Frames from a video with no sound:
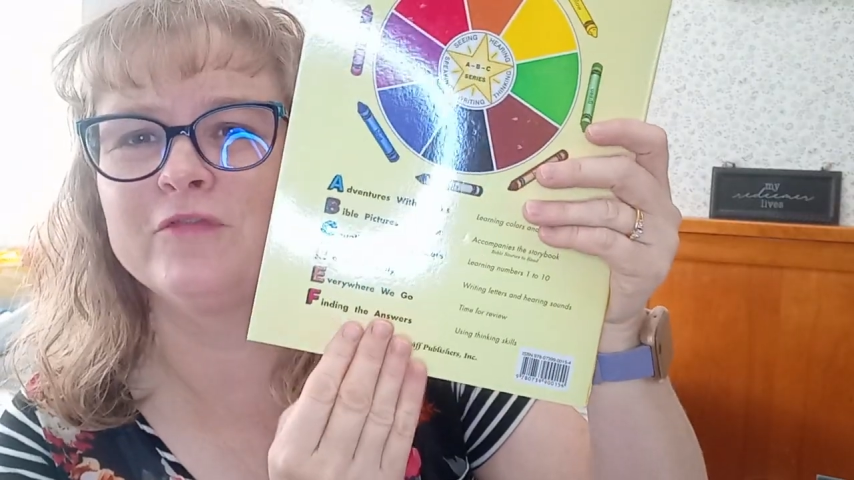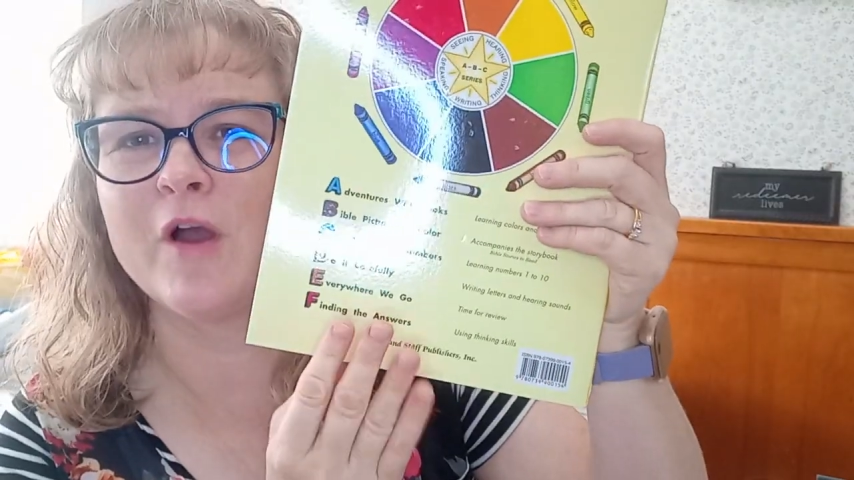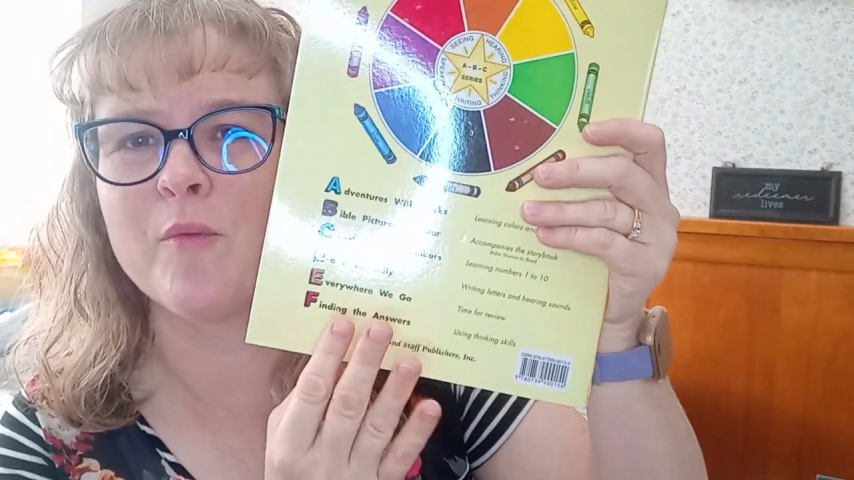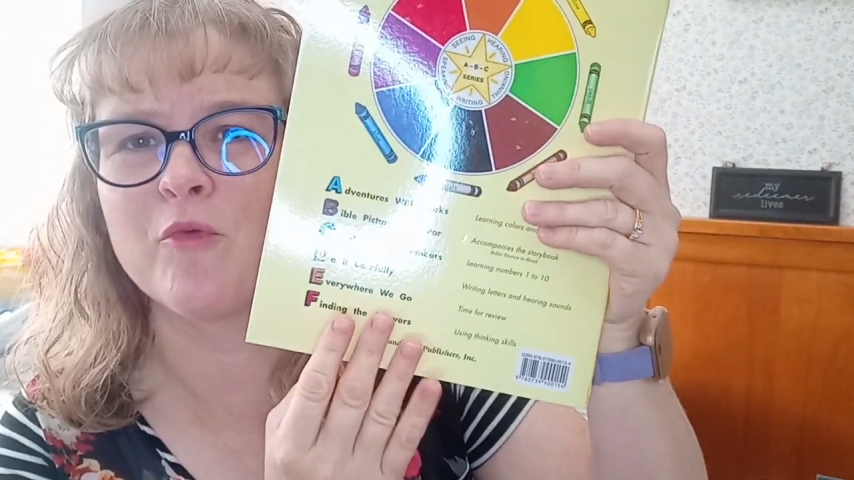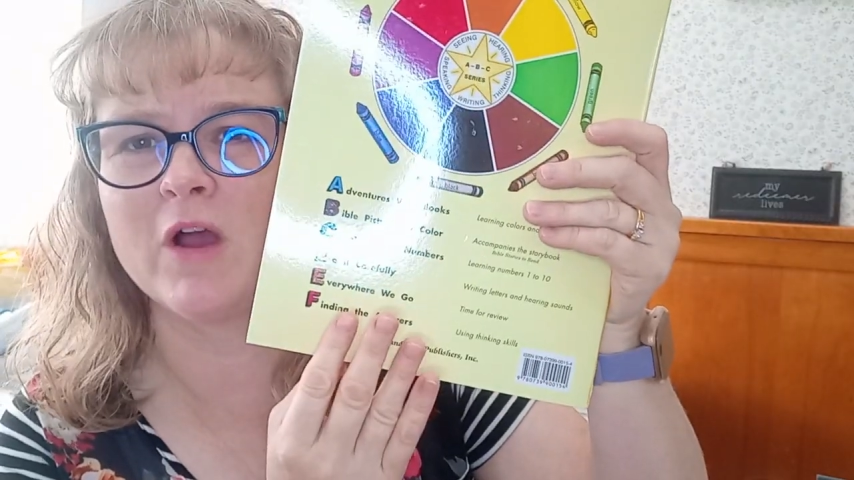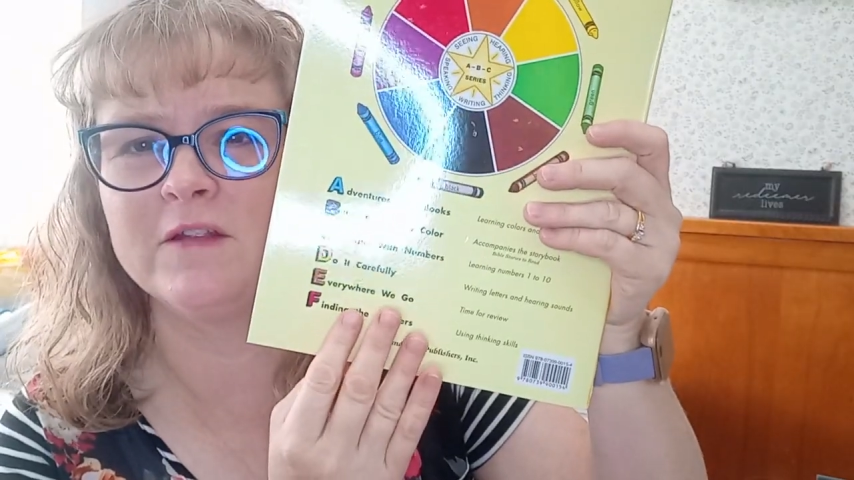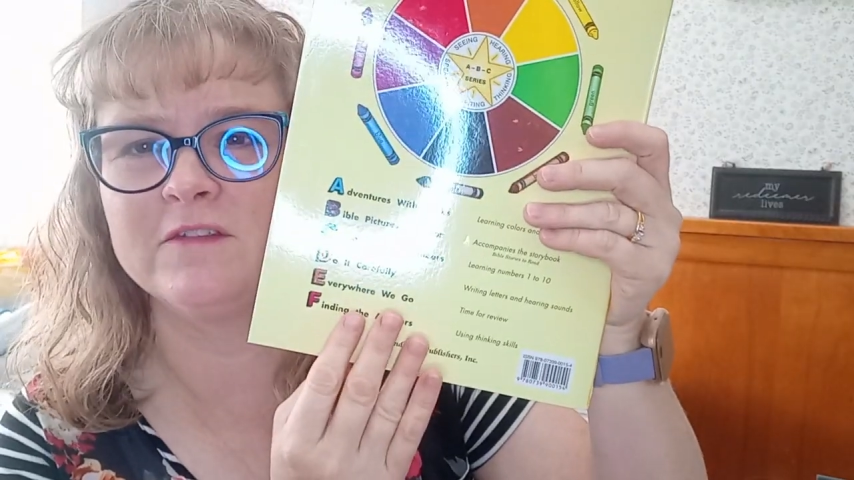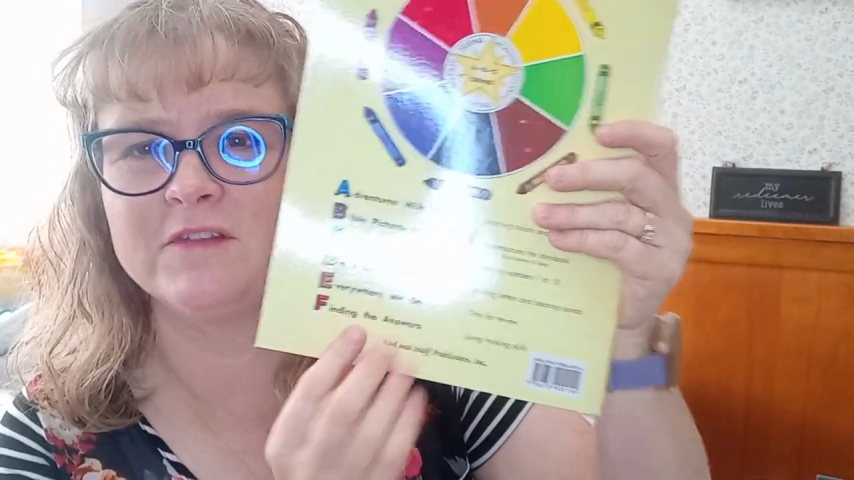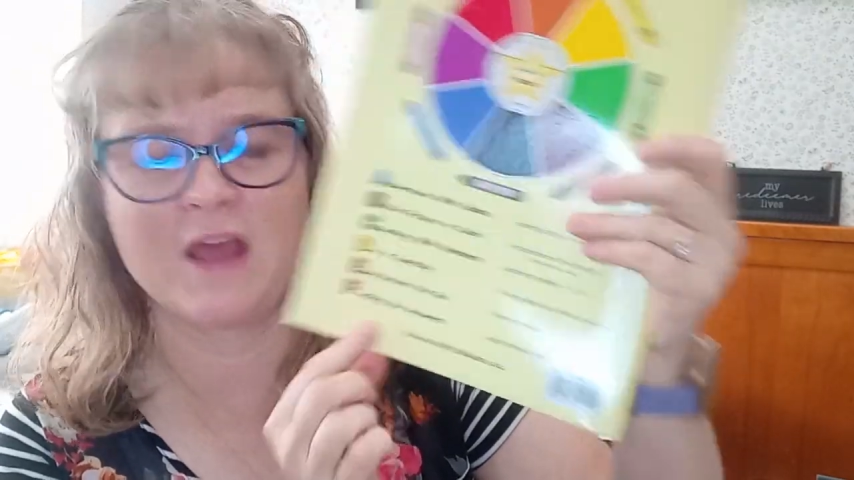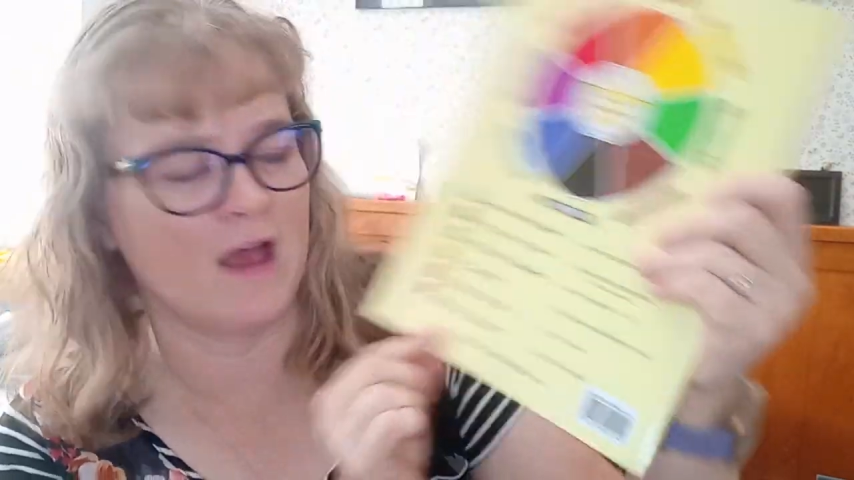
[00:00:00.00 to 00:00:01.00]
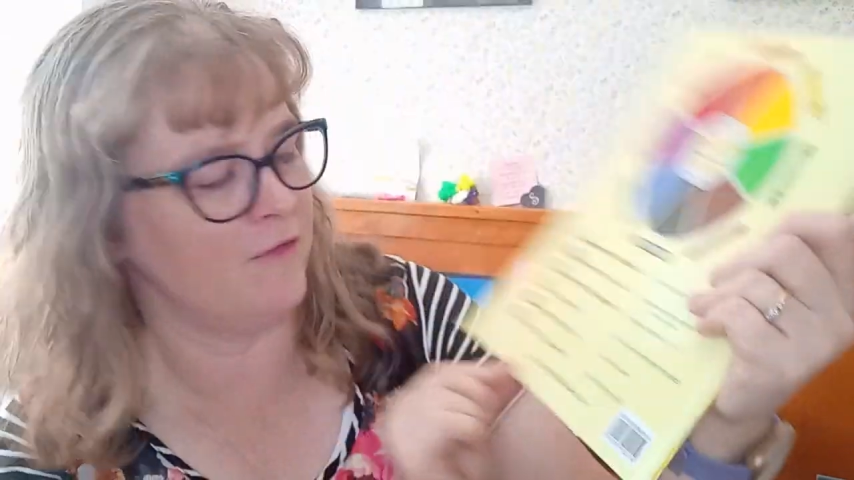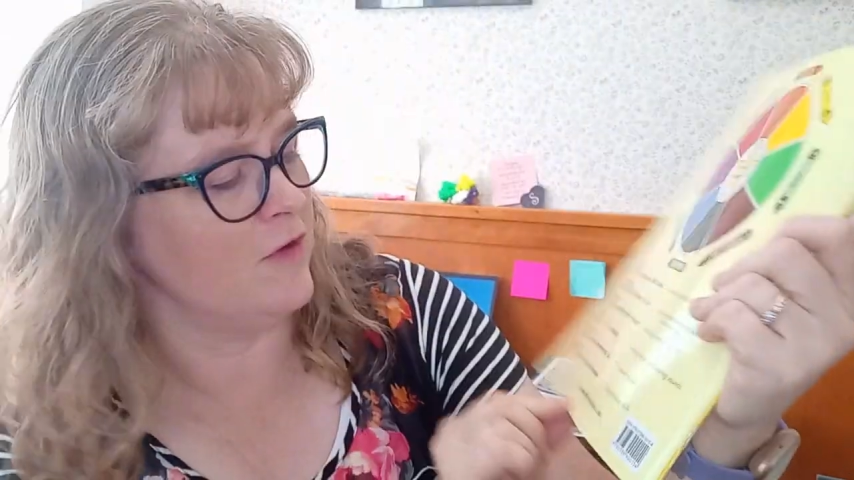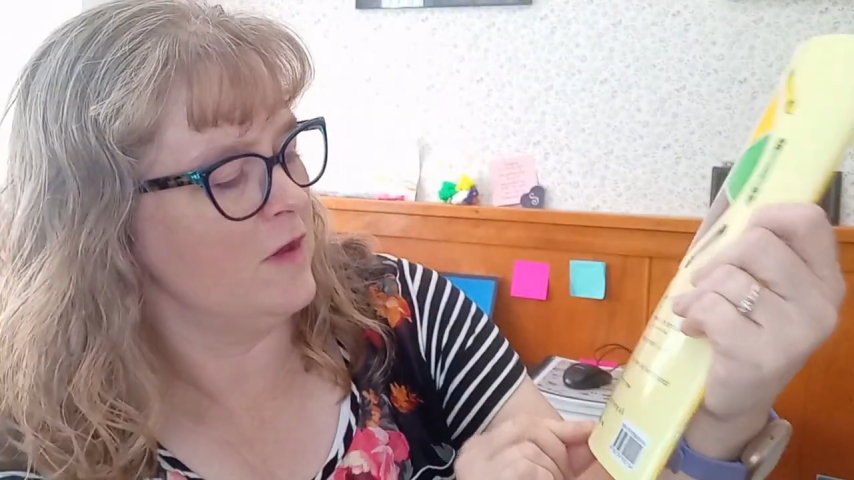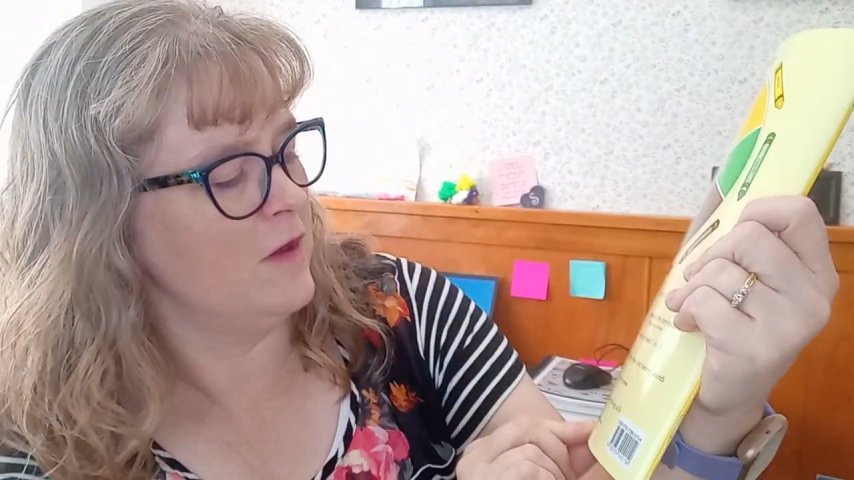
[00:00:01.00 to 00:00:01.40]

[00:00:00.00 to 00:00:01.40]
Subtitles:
from Run Staff,